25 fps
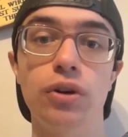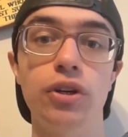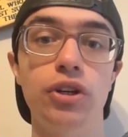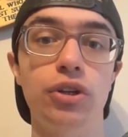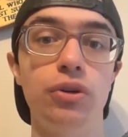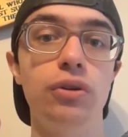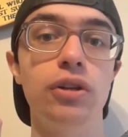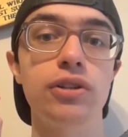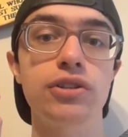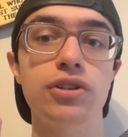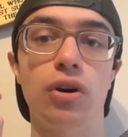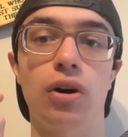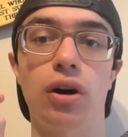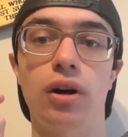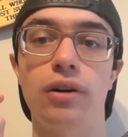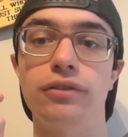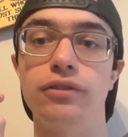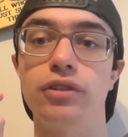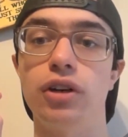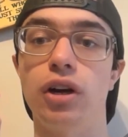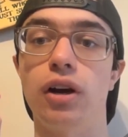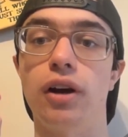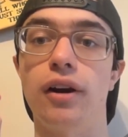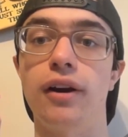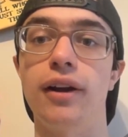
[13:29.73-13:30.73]
units
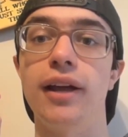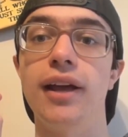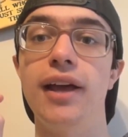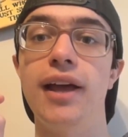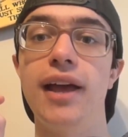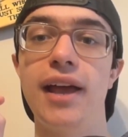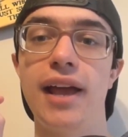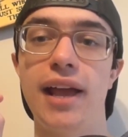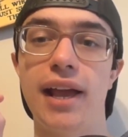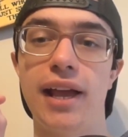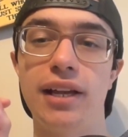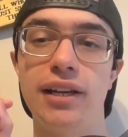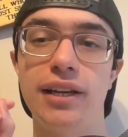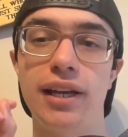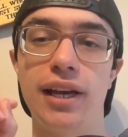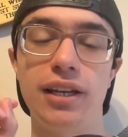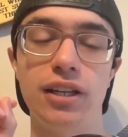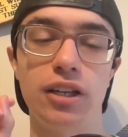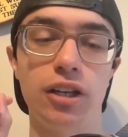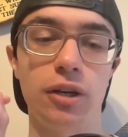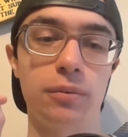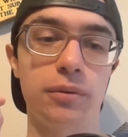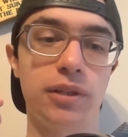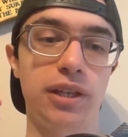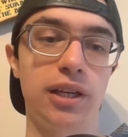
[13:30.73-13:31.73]
off guard and
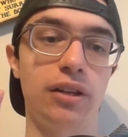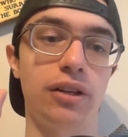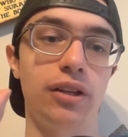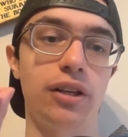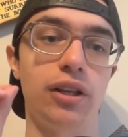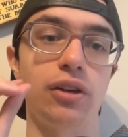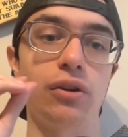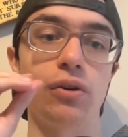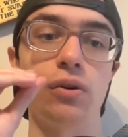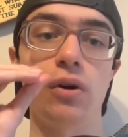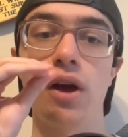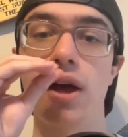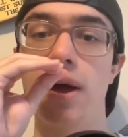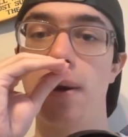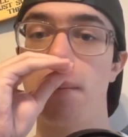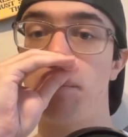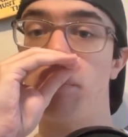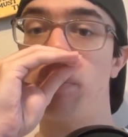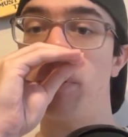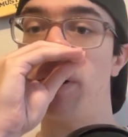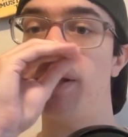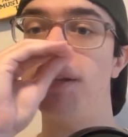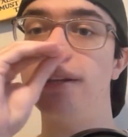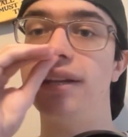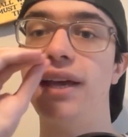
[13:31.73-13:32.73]
end up killing you.
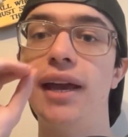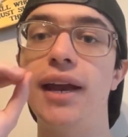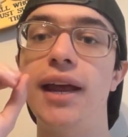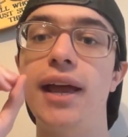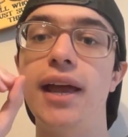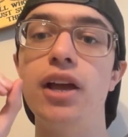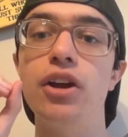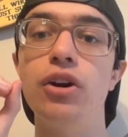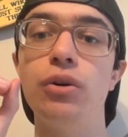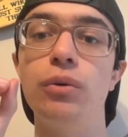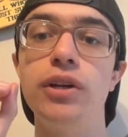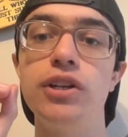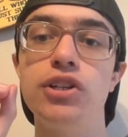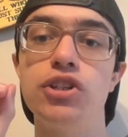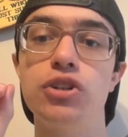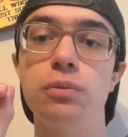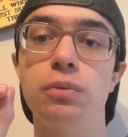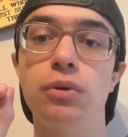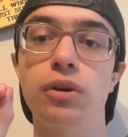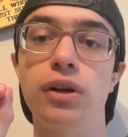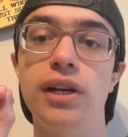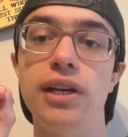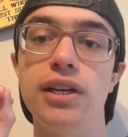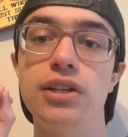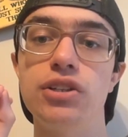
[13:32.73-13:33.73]
But that AoE
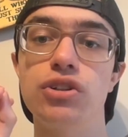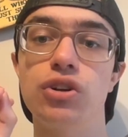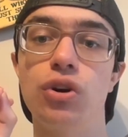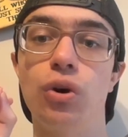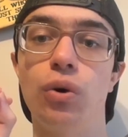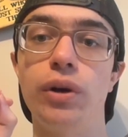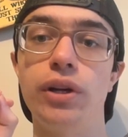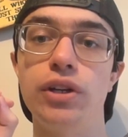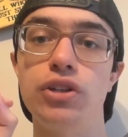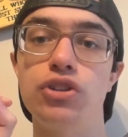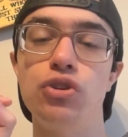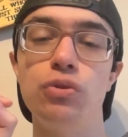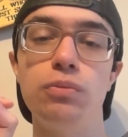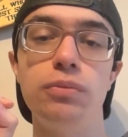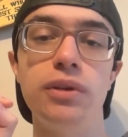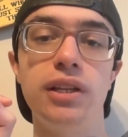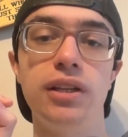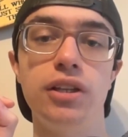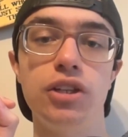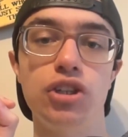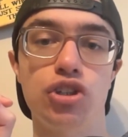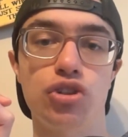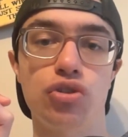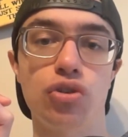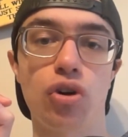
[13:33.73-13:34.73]
super is going to be
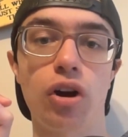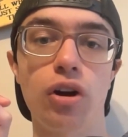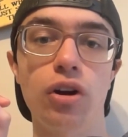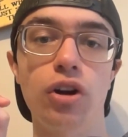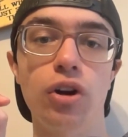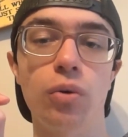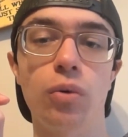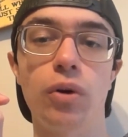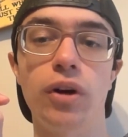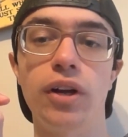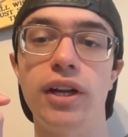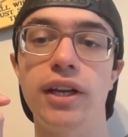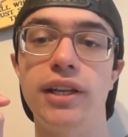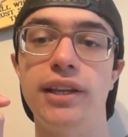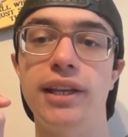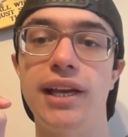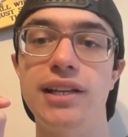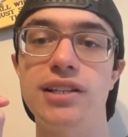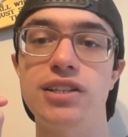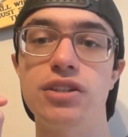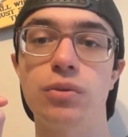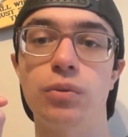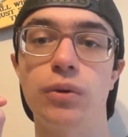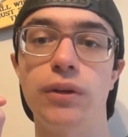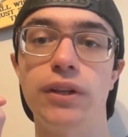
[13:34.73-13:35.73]
the stronger one, and
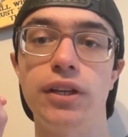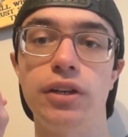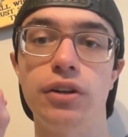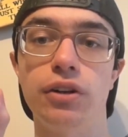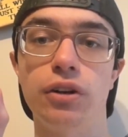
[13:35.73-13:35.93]
that's the one that you're